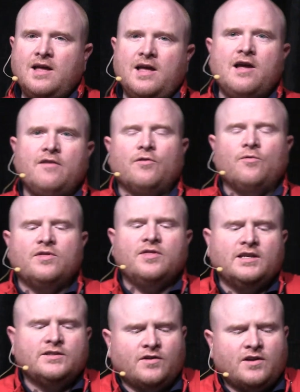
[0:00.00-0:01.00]
Hey everyone,
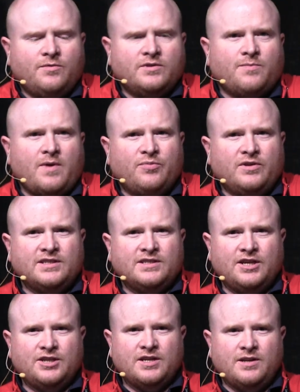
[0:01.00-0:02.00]
thanks for coming to my
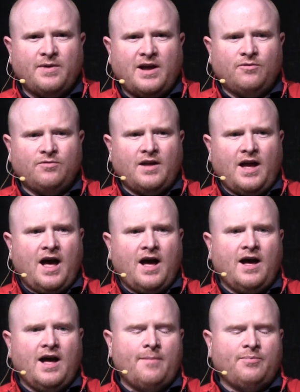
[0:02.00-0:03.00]
presentation about
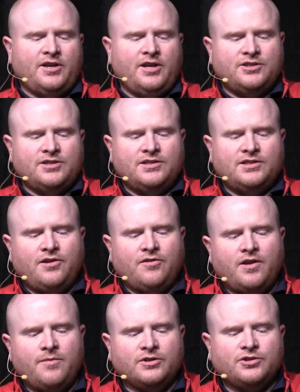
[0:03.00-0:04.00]
application
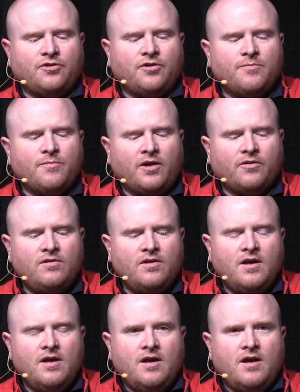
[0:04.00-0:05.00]
security maturity model.
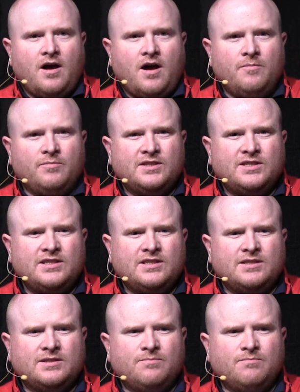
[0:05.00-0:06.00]
Most
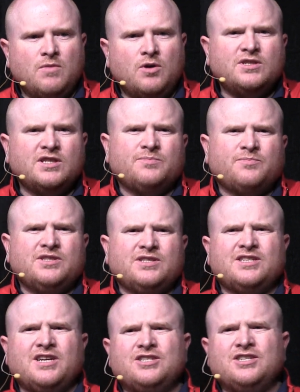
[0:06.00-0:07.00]
of this
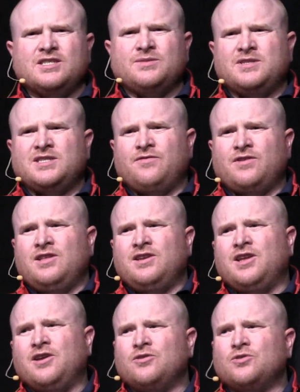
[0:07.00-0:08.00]
presentation is specifically
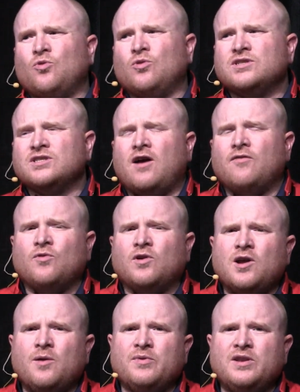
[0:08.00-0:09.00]
geared towards
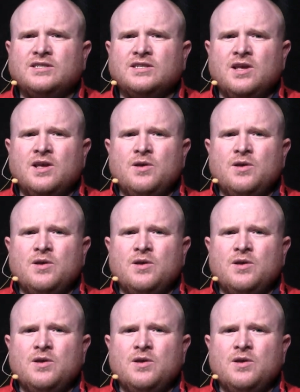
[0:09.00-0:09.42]
software companies,